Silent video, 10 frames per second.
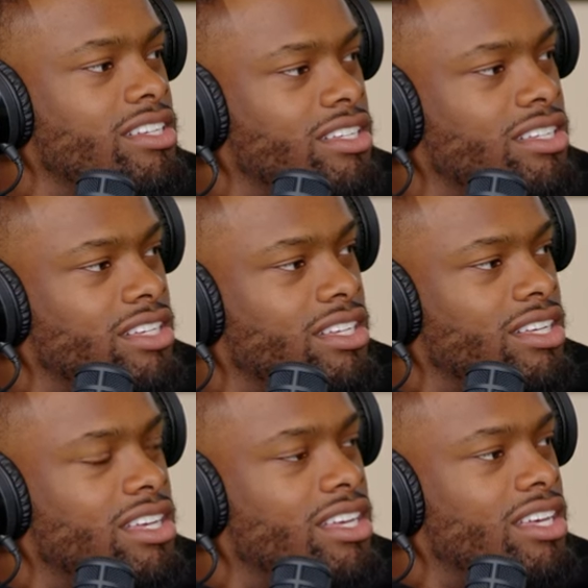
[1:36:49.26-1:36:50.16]
And you can
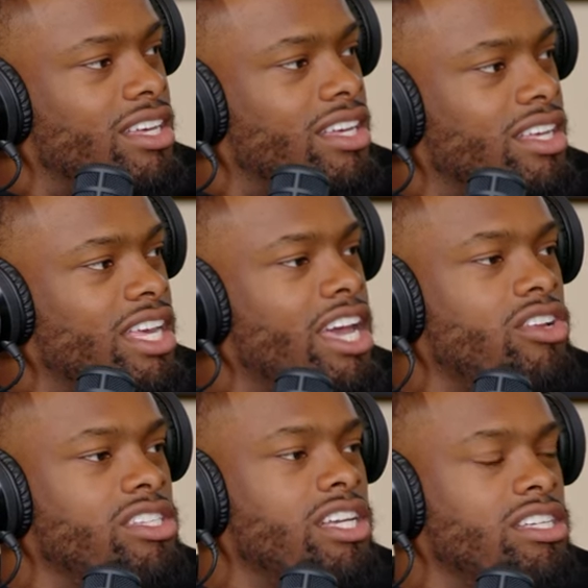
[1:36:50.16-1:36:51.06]
tell it's a difference. Yeah, you
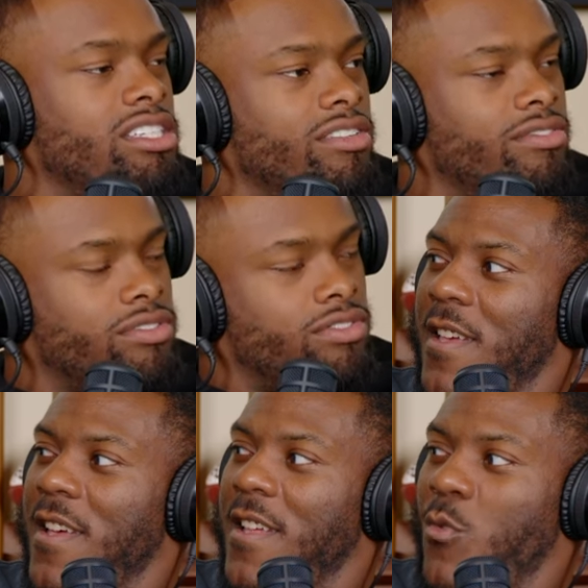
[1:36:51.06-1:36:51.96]
can tell it's a difference,
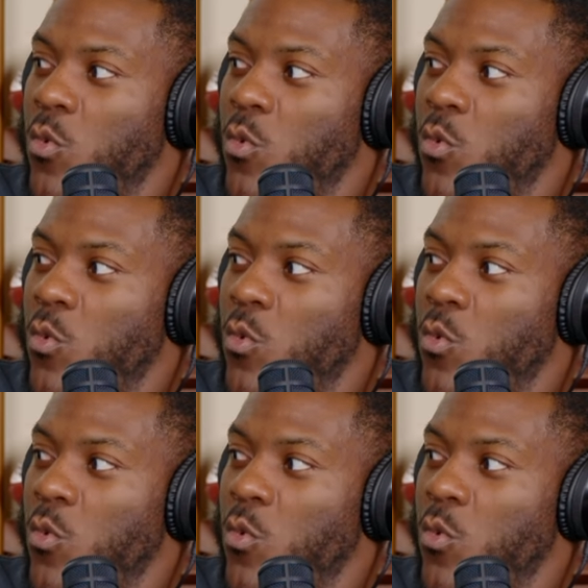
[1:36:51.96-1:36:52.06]
sure.